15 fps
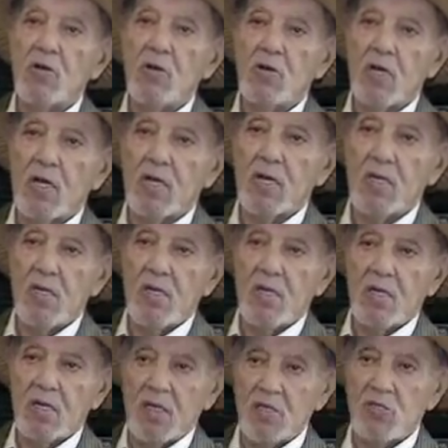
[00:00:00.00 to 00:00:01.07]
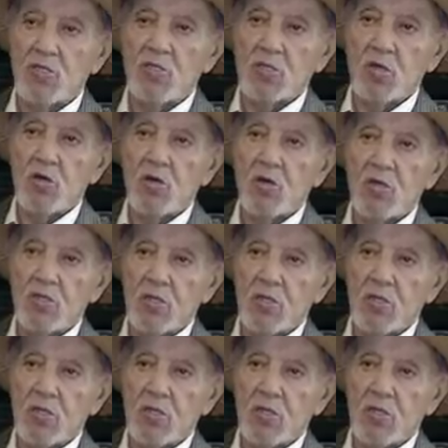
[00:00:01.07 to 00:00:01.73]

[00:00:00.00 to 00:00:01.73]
gonna enjoy.